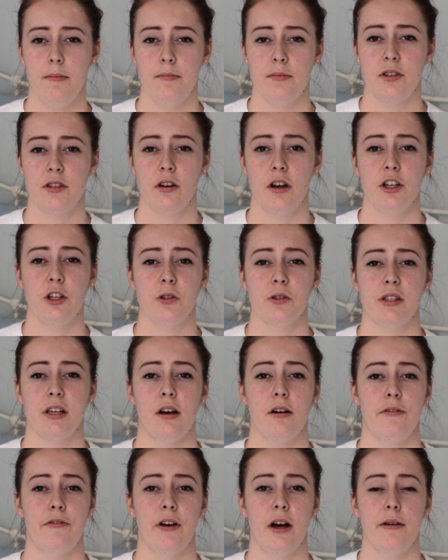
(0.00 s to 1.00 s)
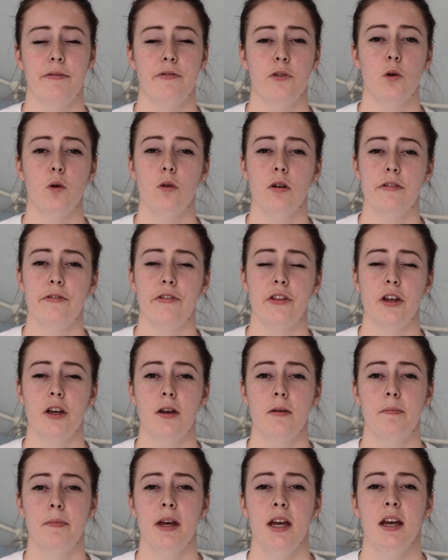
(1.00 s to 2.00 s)
sign yourself up for all of
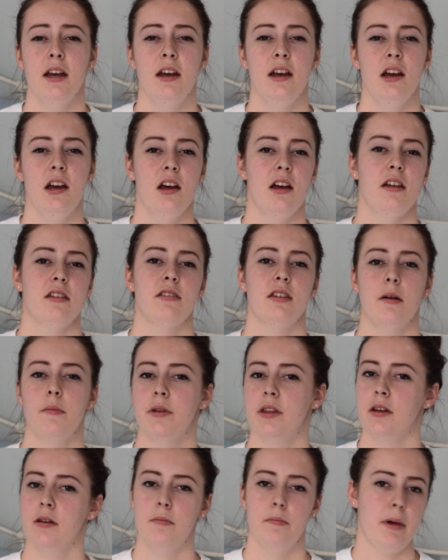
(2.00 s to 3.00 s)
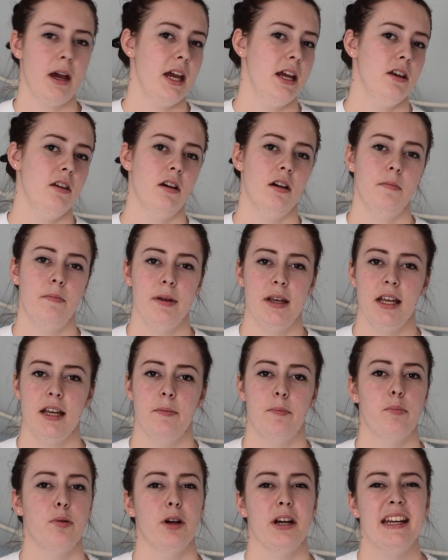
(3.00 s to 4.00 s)
them. Some of them may
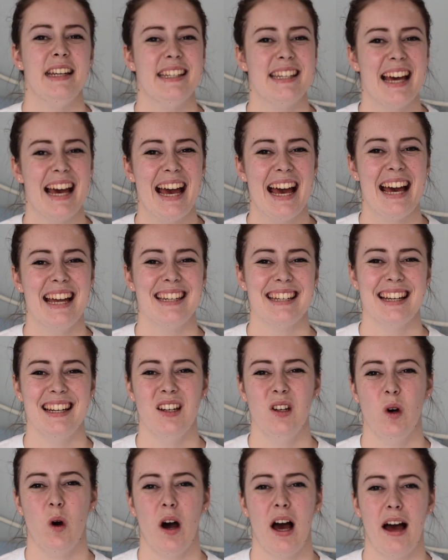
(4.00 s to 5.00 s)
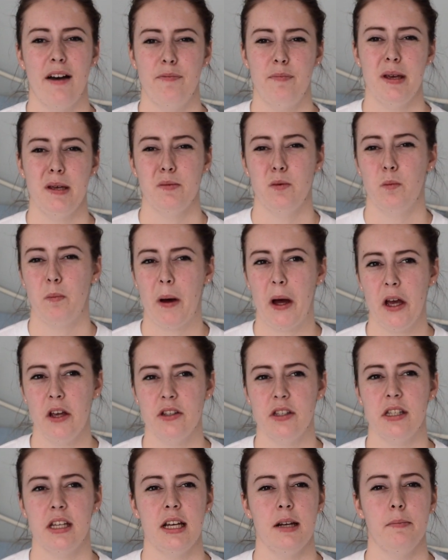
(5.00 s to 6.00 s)
be pretty dead and not have people
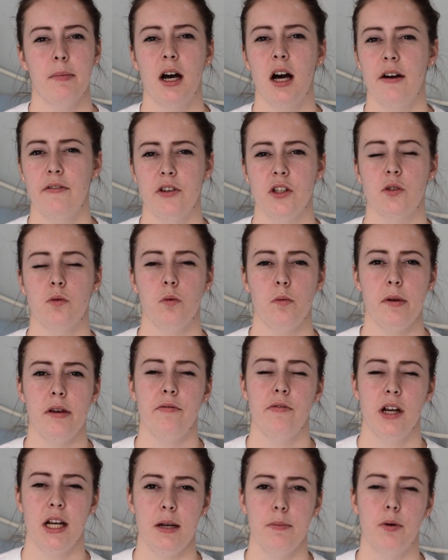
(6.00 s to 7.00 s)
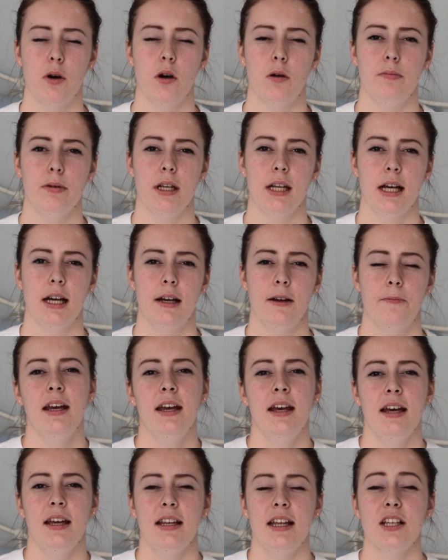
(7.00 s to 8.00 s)
posting, but others will be really popular.
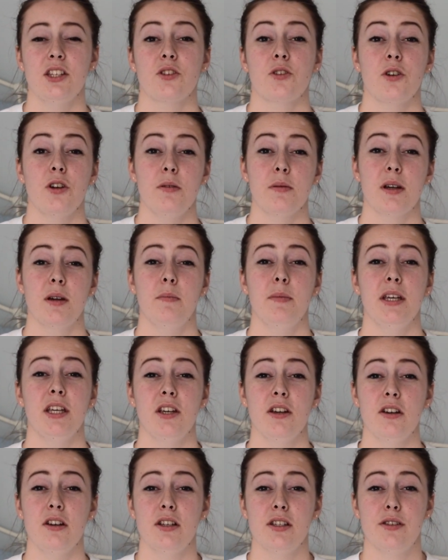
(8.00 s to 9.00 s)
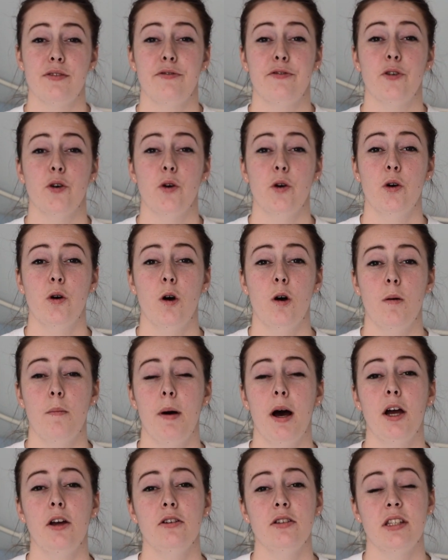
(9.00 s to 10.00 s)
This group can be used for
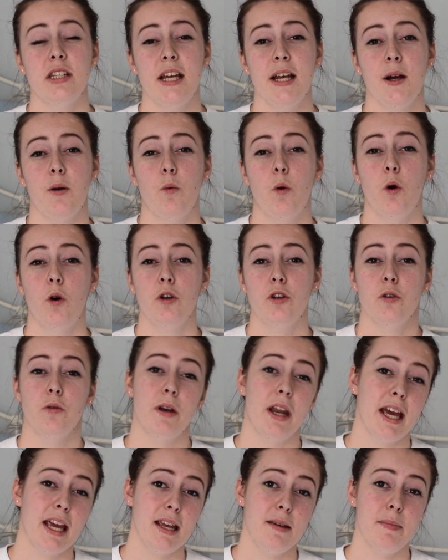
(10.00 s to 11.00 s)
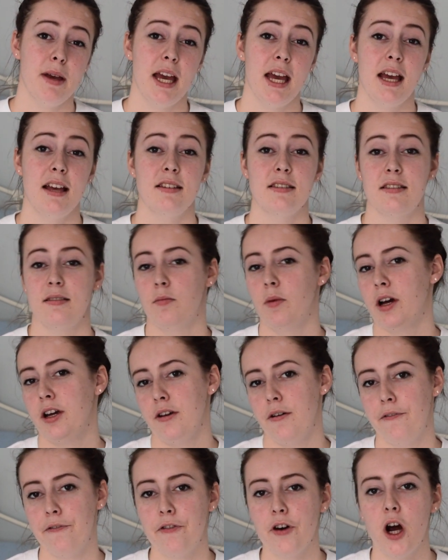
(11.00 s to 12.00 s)
posting what your name is, where
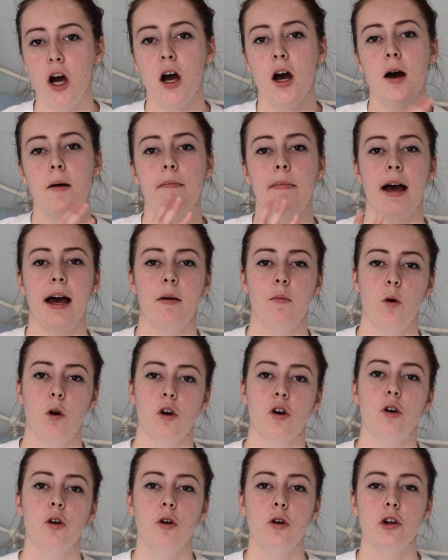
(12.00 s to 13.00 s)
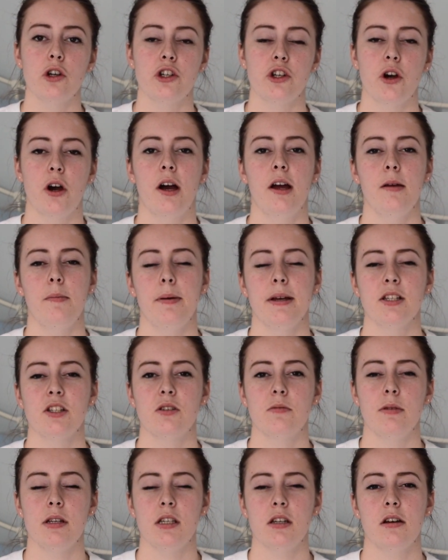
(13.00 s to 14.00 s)
you're from, and what course you're hoping
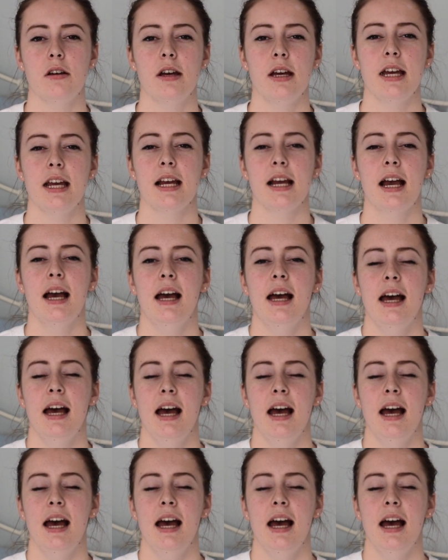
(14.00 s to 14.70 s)
to be doing.